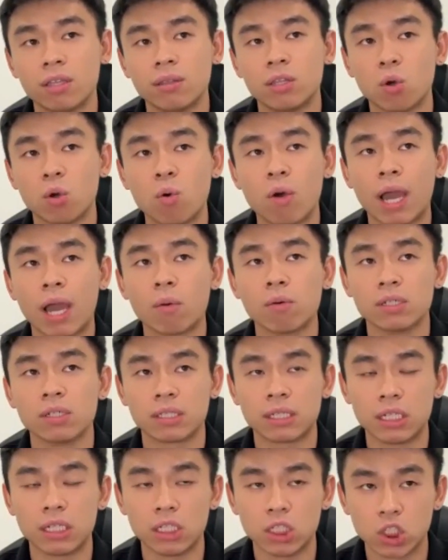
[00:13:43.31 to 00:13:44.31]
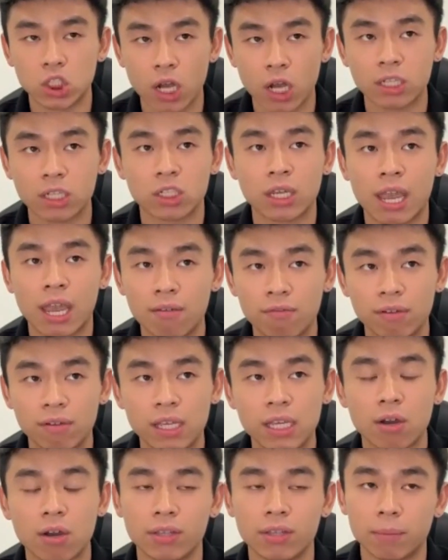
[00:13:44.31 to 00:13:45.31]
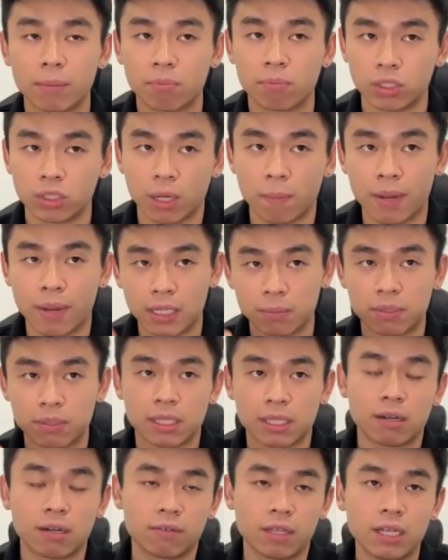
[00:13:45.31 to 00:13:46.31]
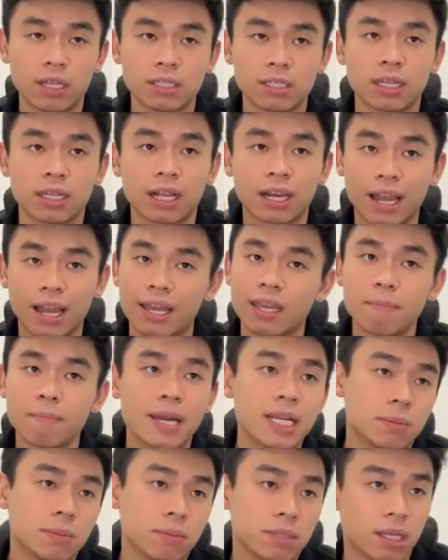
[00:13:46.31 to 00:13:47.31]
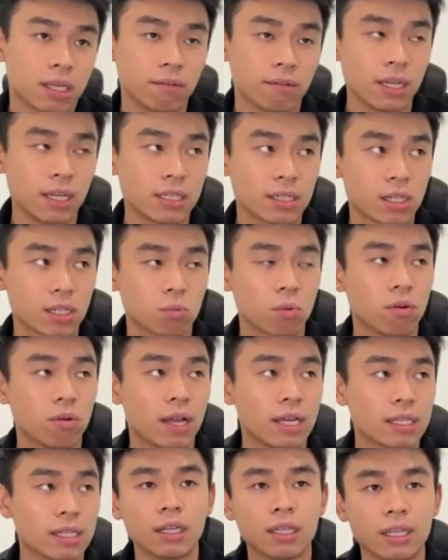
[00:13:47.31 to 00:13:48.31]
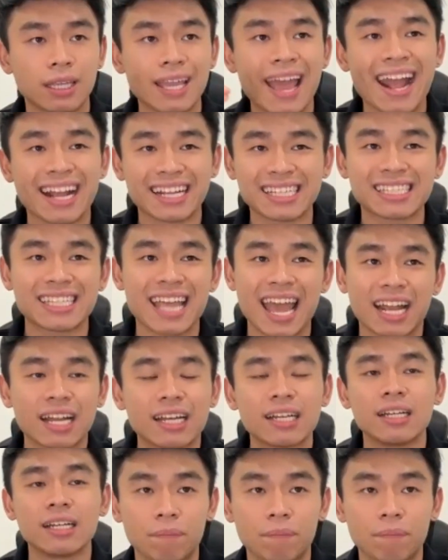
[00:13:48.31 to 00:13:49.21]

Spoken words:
though I was in charge heavily on the project management side of things, the client management side of things, as well as the tech stack,